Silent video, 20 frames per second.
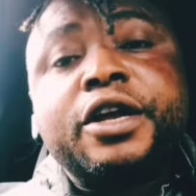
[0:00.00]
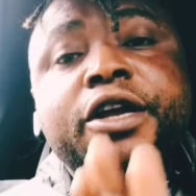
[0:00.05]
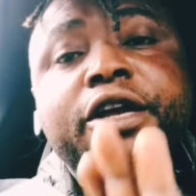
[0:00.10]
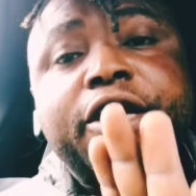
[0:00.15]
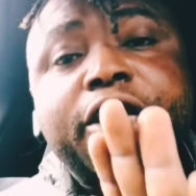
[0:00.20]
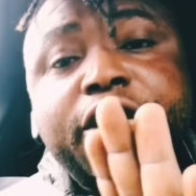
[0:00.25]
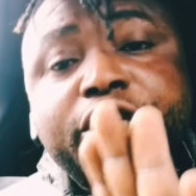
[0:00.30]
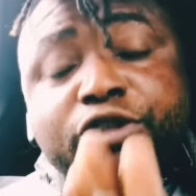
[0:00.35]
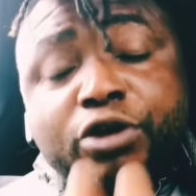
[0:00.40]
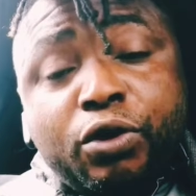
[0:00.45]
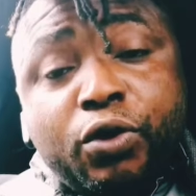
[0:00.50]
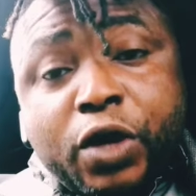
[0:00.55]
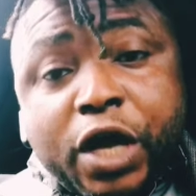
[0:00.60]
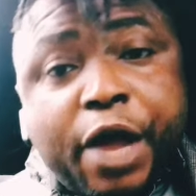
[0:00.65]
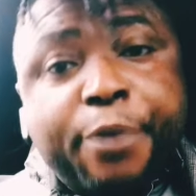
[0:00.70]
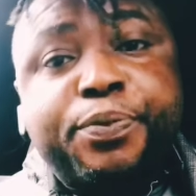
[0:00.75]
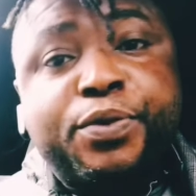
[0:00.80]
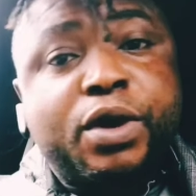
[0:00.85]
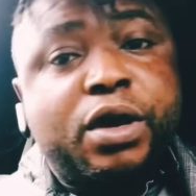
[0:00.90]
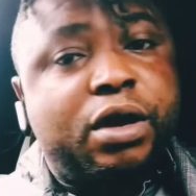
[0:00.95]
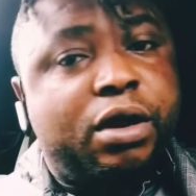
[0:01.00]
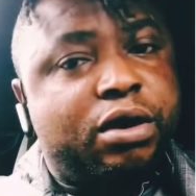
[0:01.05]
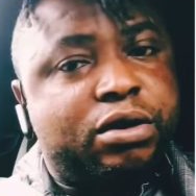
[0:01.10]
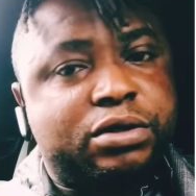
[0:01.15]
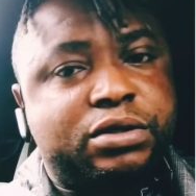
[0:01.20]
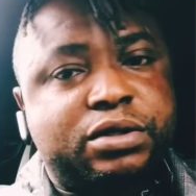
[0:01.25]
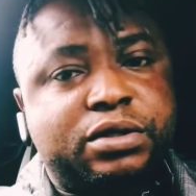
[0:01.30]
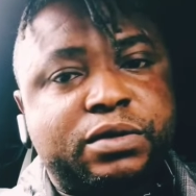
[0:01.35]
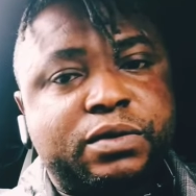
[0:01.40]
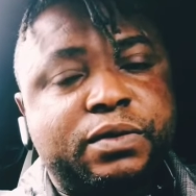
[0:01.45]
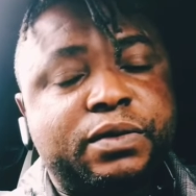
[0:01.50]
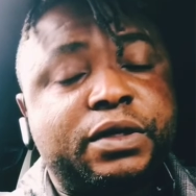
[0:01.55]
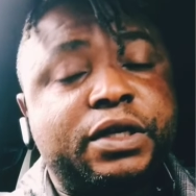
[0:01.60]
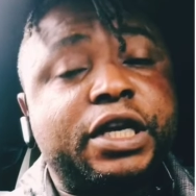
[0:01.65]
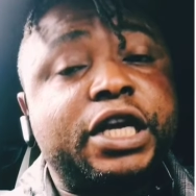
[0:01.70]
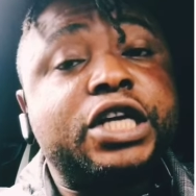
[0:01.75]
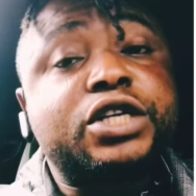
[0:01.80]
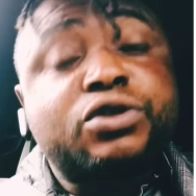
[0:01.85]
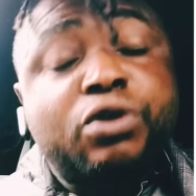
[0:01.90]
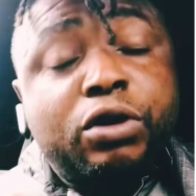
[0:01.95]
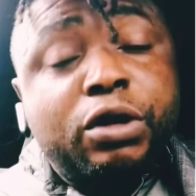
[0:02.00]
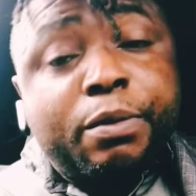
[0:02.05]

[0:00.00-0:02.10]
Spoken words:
is going to help you a lot. It's going